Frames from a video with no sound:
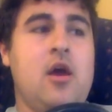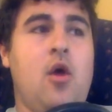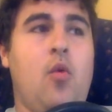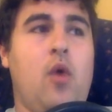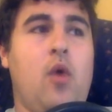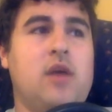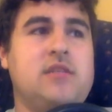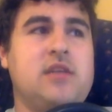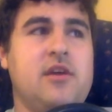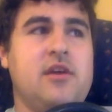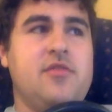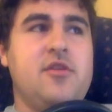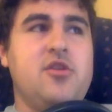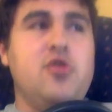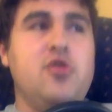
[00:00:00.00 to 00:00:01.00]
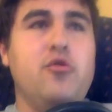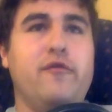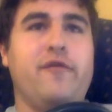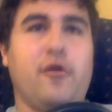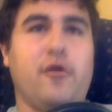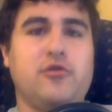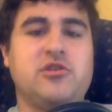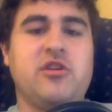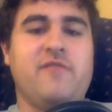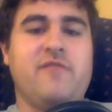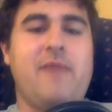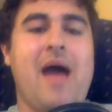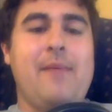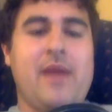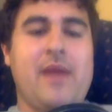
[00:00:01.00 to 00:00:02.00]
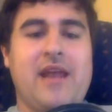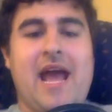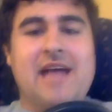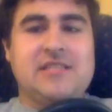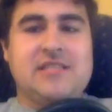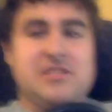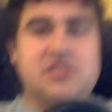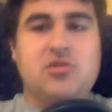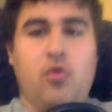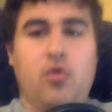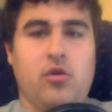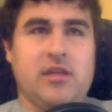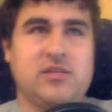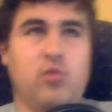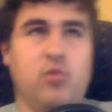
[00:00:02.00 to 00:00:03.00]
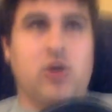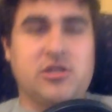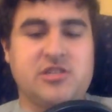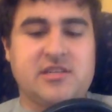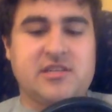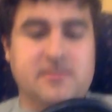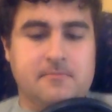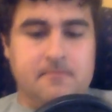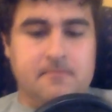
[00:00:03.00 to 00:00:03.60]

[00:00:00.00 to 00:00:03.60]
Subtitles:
what the new version of Batman has in store. Let's watch this.